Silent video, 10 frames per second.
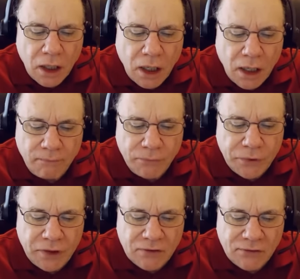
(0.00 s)
uh,
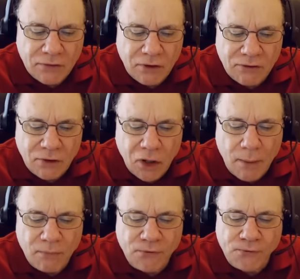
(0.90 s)
this this
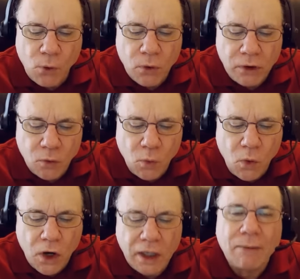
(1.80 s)
club four and
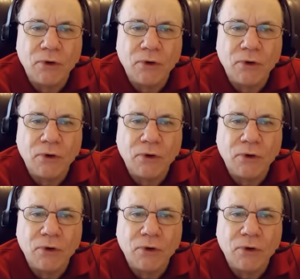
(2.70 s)
one.